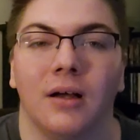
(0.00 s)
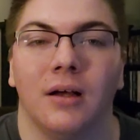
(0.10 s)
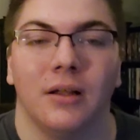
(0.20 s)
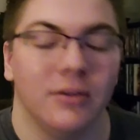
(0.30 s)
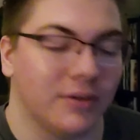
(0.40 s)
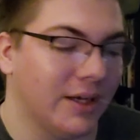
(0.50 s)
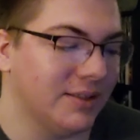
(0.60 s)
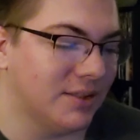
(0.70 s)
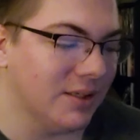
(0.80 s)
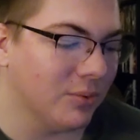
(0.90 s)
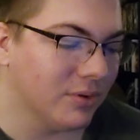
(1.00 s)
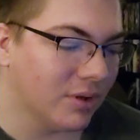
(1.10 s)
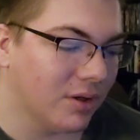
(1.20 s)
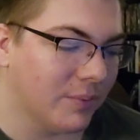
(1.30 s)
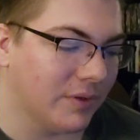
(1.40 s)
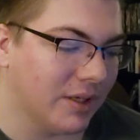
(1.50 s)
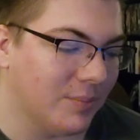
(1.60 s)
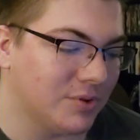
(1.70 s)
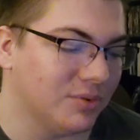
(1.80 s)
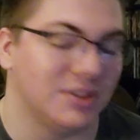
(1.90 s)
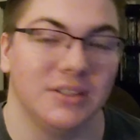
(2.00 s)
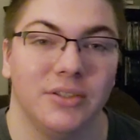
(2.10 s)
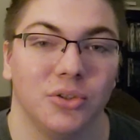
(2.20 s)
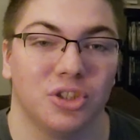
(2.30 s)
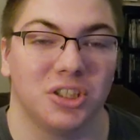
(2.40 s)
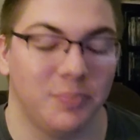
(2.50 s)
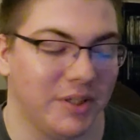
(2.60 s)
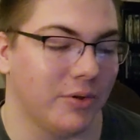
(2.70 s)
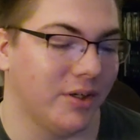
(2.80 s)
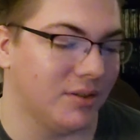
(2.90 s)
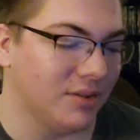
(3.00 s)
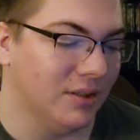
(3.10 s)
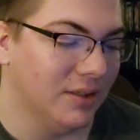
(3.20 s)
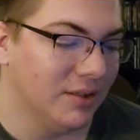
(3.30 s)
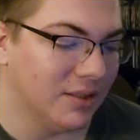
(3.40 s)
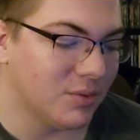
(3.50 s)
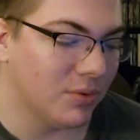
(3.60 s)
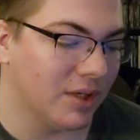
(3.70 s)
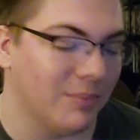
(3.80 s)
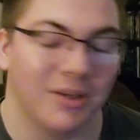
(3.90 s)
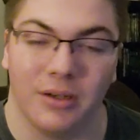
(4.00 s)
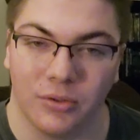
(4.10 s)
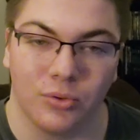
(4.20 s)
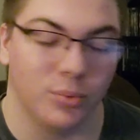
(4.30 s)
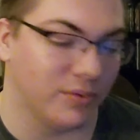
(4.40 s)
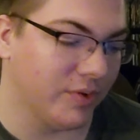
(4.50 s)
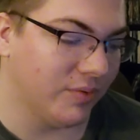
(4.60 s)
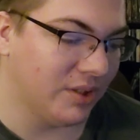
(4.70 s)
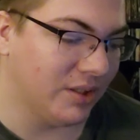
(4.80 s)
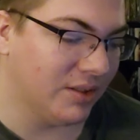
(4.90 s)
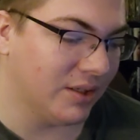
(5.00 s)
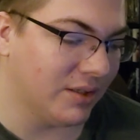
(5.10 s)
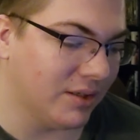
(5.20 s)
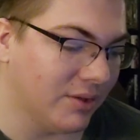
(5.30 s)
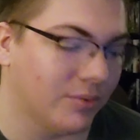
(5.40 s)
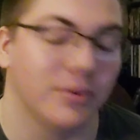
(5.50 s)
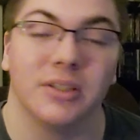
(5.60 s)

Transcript: Uh, hello guys, today we're going to talk about the episode Senior Spirit. This one came out on October 15th, 1993.